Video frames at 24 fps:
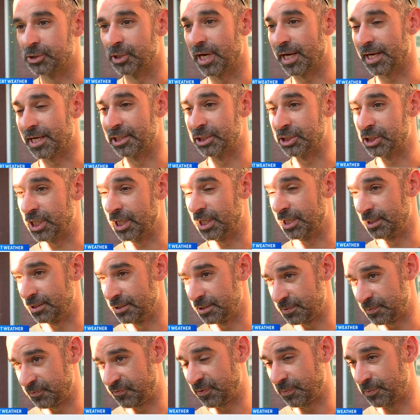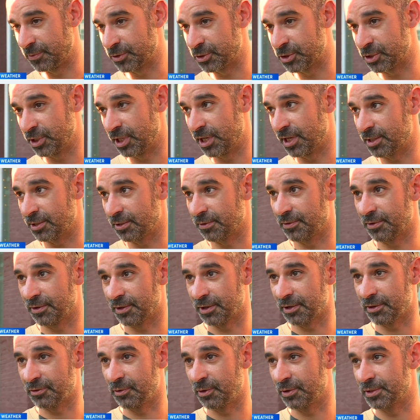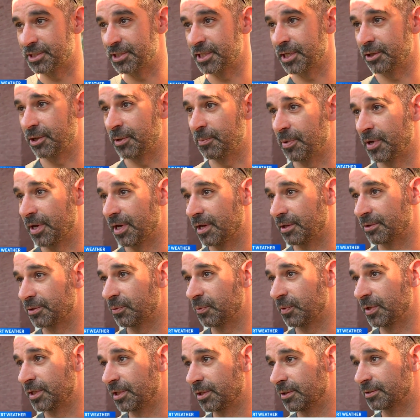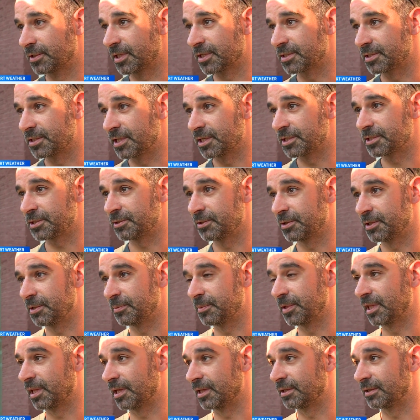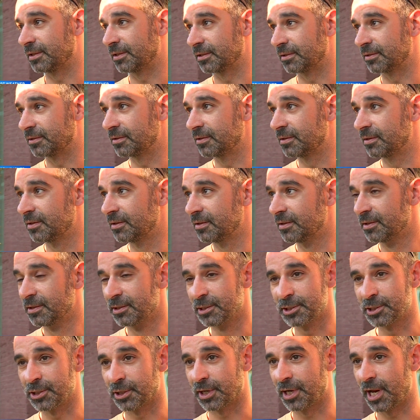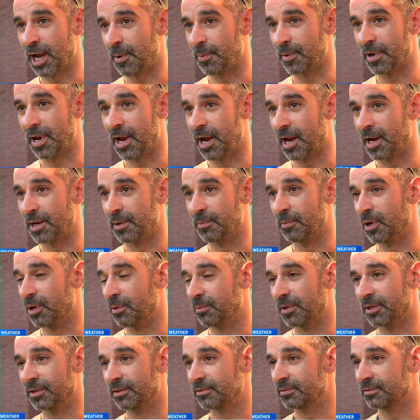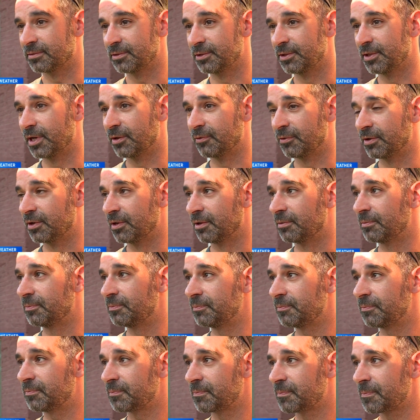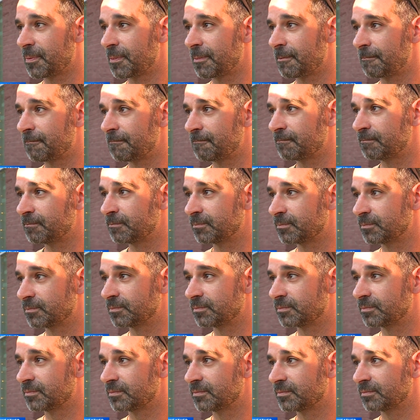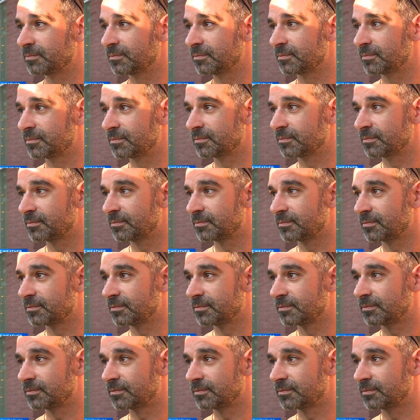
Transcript: dragging chains from their truck or they're going to throw a cigarette butt out the window. It doesn't necessarily need to be lightning. So it could happen at any moment. You never know. And you just hope people in the area are